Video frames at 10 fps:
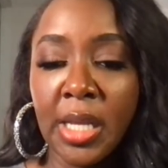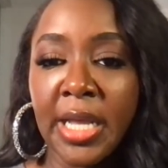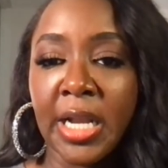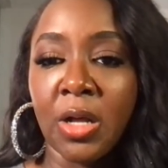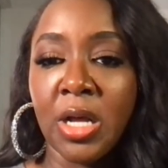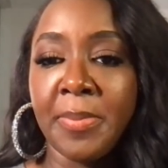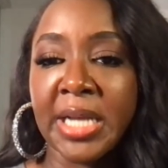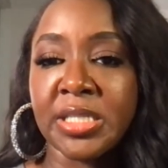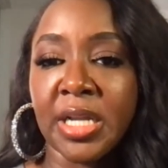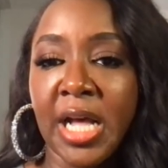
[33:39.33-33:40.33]
And then I'll come
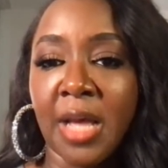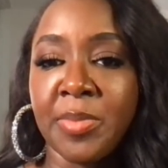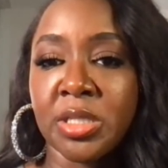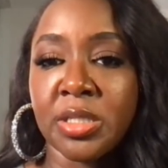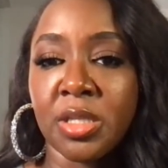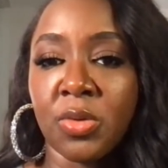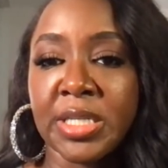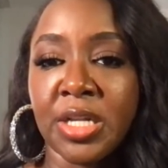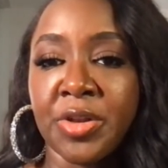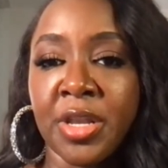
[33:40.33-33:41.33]
back to the comments because otherwise
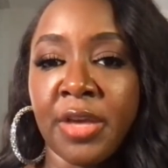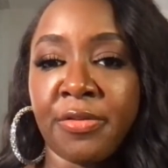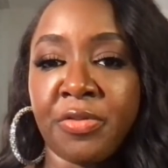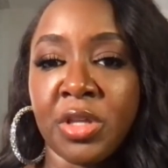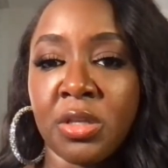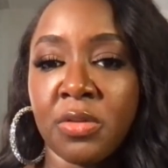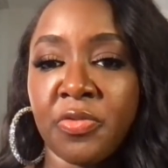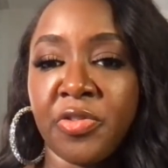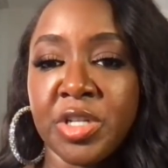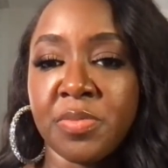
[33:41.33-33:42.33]
I'll never forget,
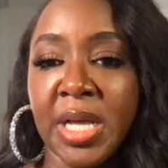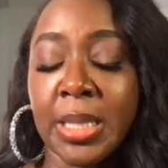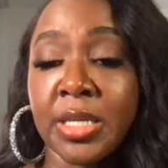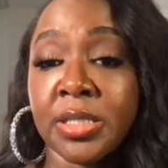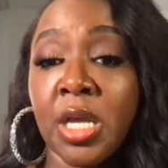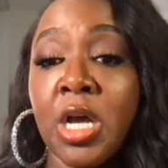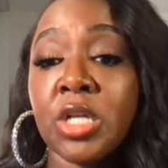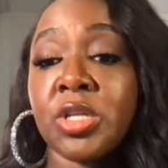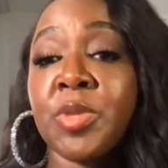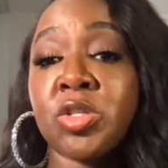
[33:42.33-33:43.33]
finish my list.
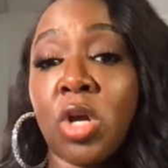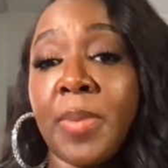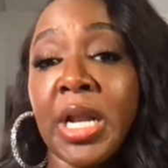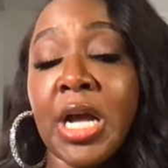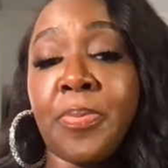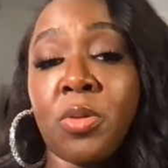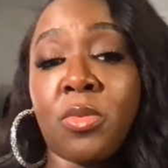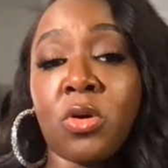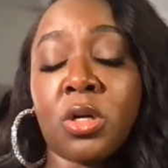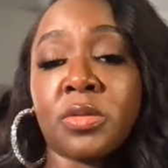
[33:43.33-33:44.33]
So I'm going to talk about a couple
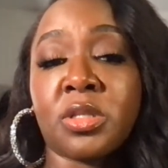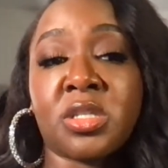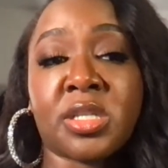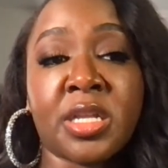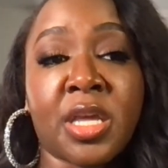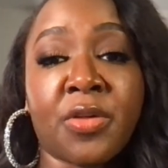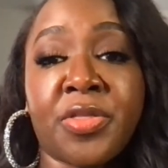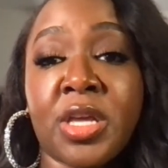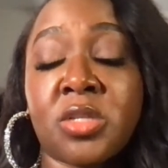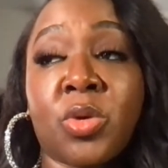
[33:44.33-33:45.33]
more skincare
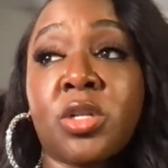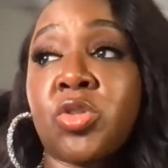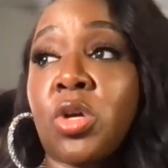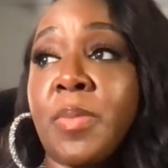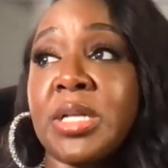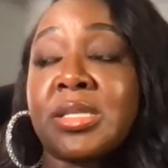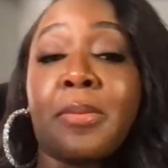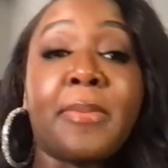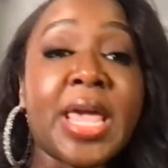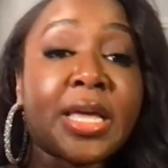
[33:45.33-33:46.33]
things. We're going to talk about
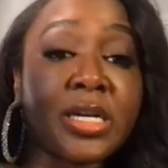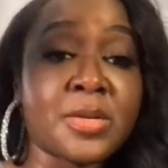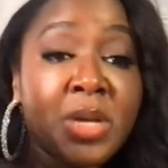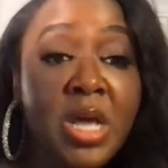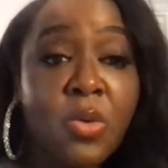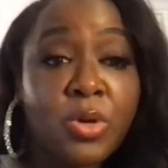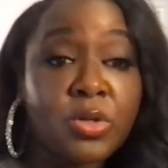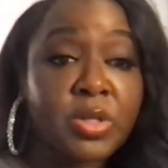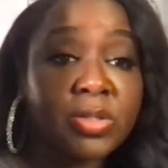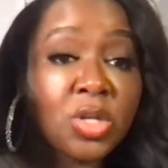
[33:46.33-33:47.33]
some makeup. We're
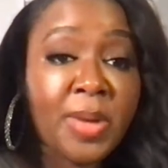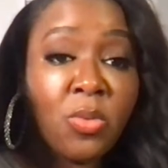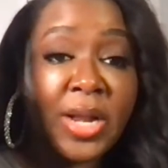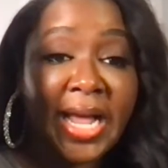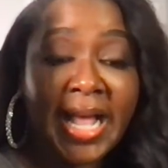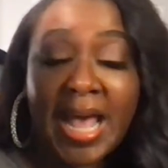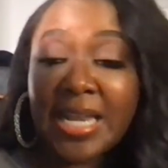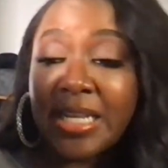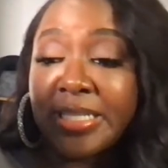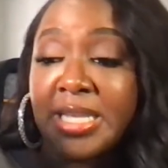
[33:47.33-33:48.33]
also going to talk about what I got
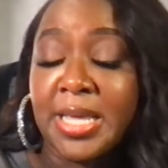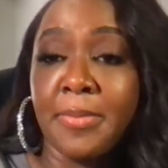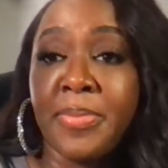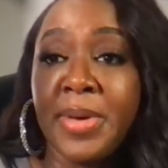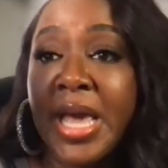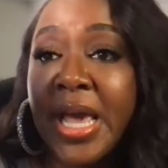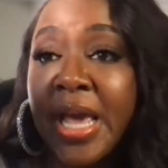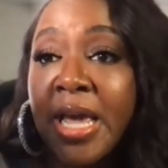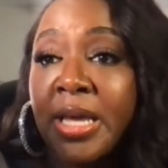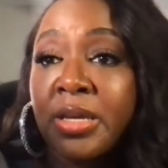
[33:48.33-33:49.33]
in this here
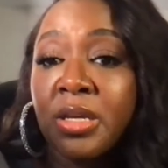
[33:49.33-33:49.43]
bag.